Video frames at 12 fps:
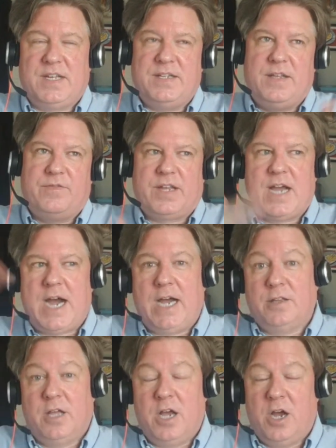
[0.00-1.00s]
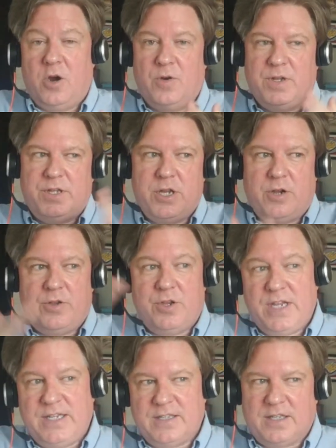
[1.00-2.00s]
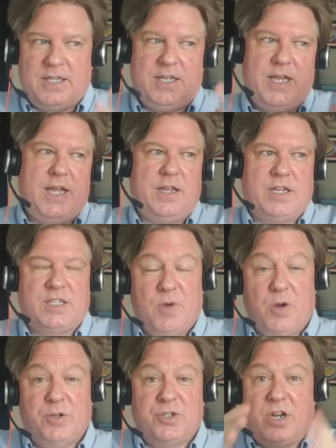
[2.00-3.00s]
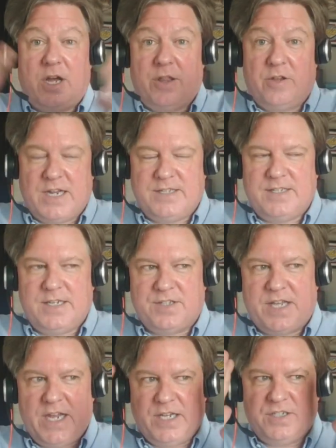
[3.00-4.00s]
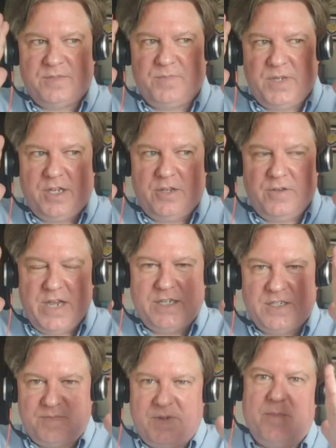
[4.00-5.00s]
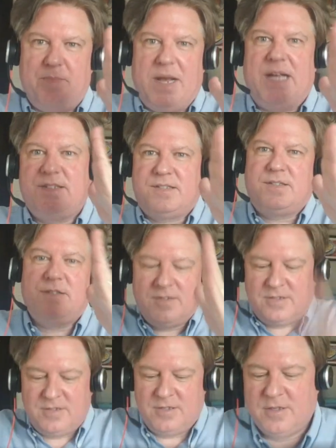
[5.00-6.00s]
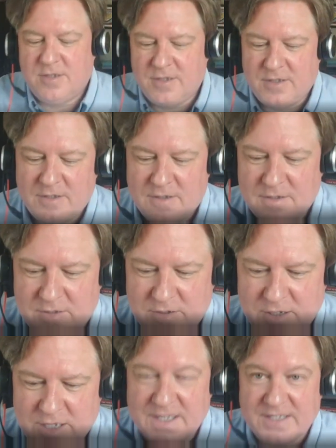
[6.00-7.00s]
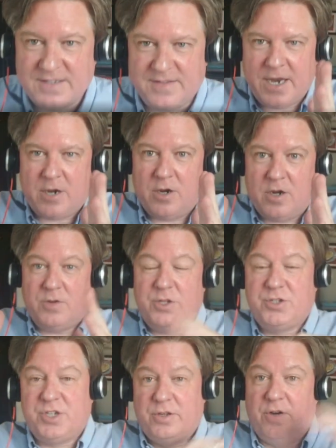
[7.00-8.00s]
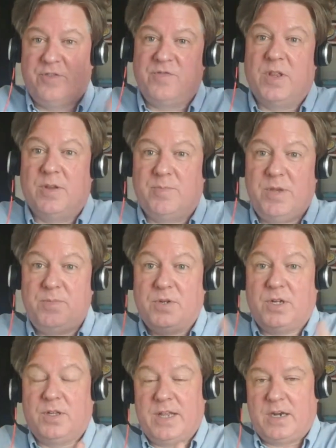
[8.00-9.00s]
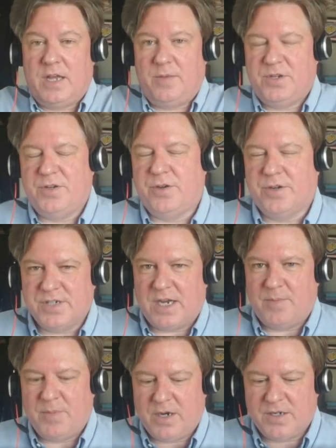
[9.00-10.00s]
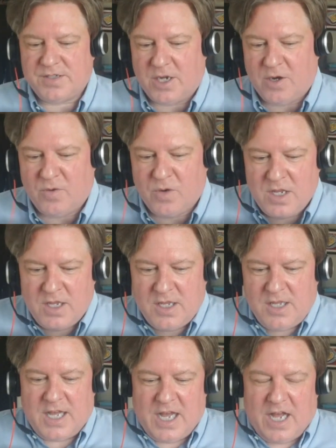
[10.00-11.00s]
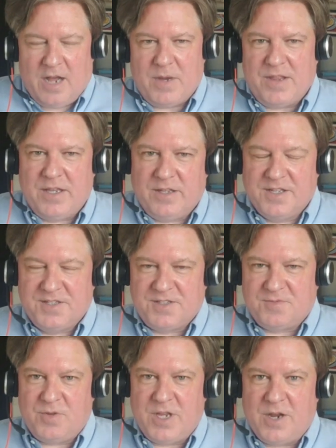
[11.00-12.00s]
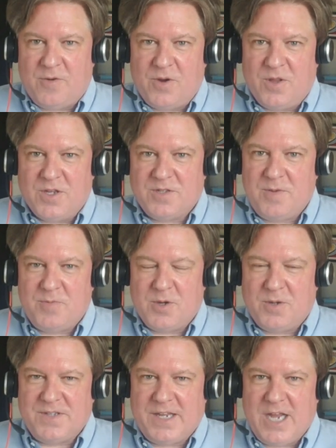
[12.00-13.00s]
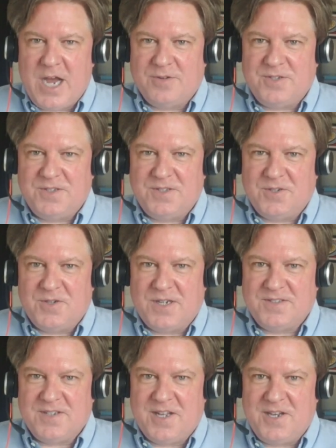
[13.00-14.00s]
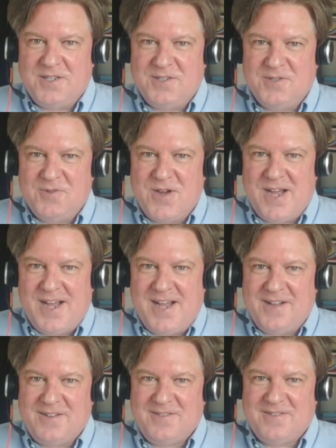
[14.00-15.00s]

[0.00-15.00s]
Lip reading: idea of like high, low, you know, you need to like get exposure to other ideas. It can't just be, you can't just be the best in this narrow. You should learn from other people and that'll help you do your job better. So, I think Liz, you know, one of those people, I was like, oh, she's interesting. I need to,